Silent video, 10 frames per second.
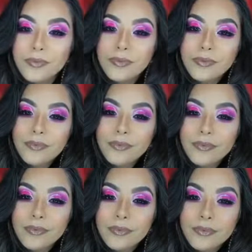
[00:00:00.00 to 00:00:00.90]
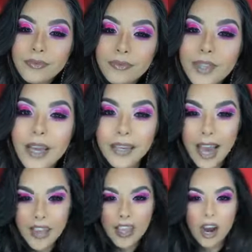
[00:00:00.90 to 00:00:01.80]
Mm,
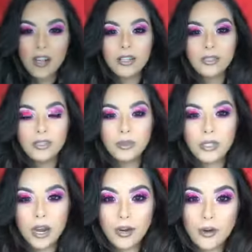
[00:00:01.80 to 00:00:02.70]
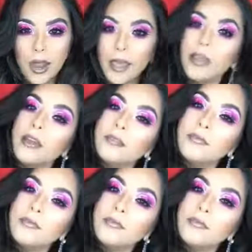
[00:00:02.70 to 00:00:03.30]
yeah, they are a little too dark, right?